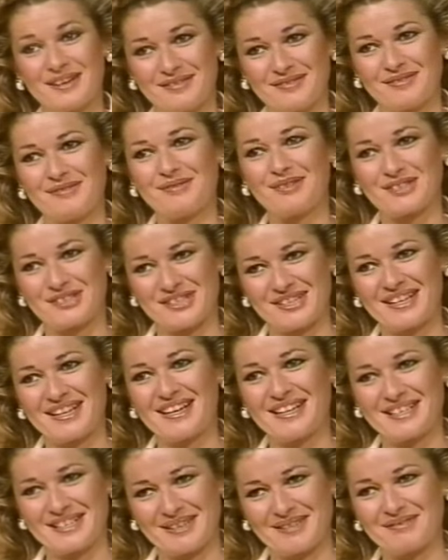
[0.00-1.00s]
her for what she
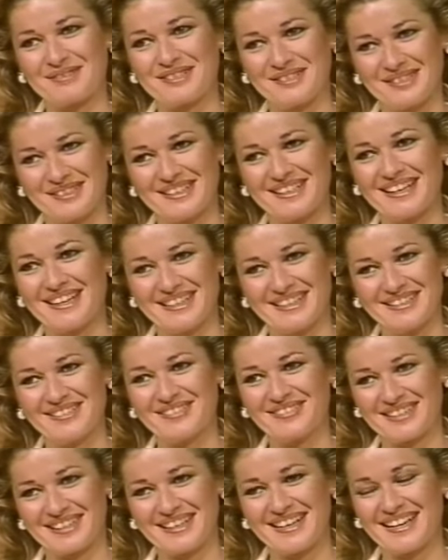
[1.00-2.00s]
gets up to at the end
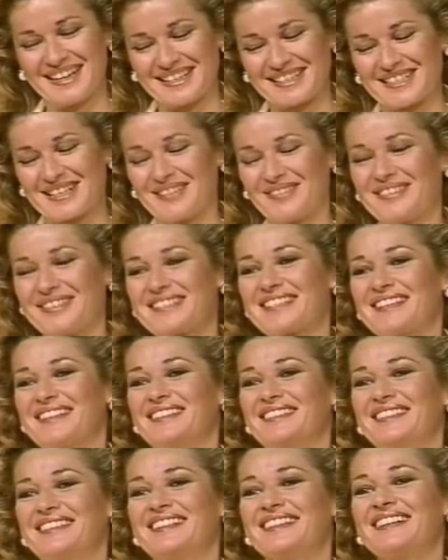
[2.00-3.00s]
of the next
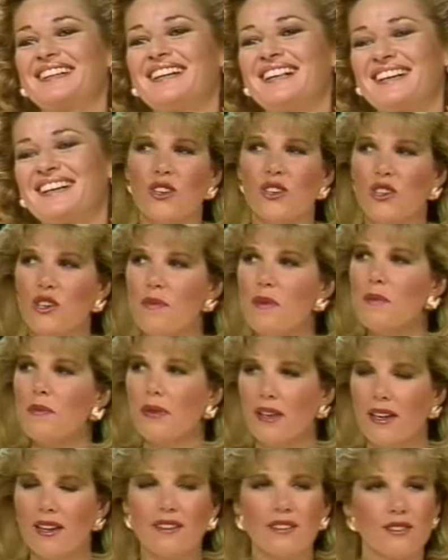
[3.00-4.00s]
episode. You've been
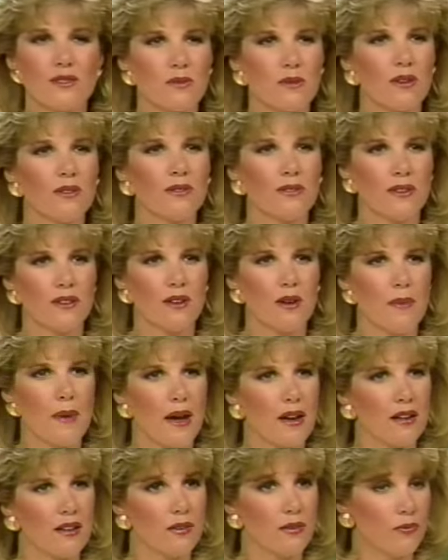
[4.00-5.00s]
playing this role for
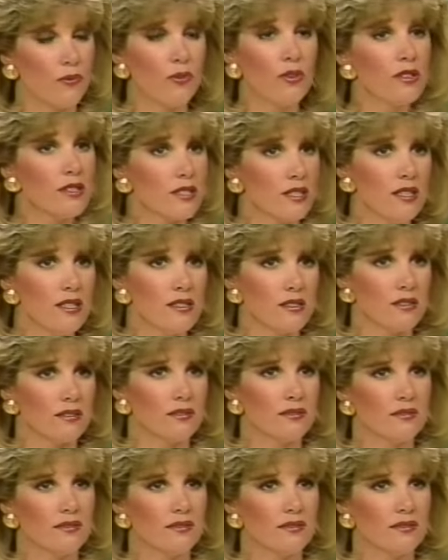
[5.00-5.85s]
about a full season.